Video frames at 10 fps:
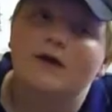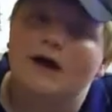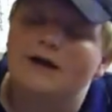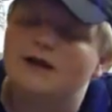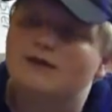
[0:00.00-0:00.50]

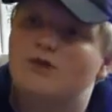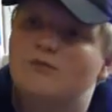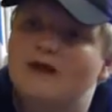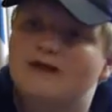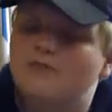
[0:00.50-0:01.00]
I know it's not
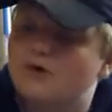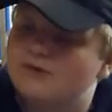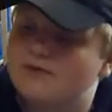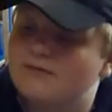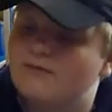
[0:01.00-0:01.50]
many,
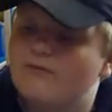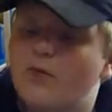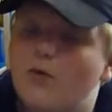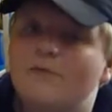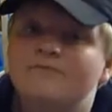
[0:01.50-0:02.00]
most people have
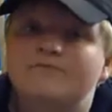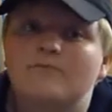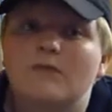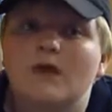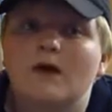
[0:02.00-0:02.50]
more.
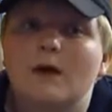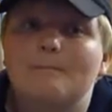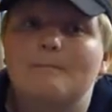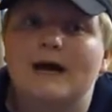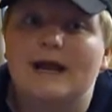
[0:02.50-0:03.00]

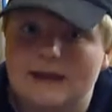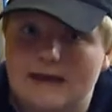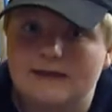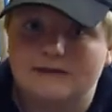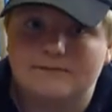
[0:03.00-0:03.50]
But I
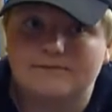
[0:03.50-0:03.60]
like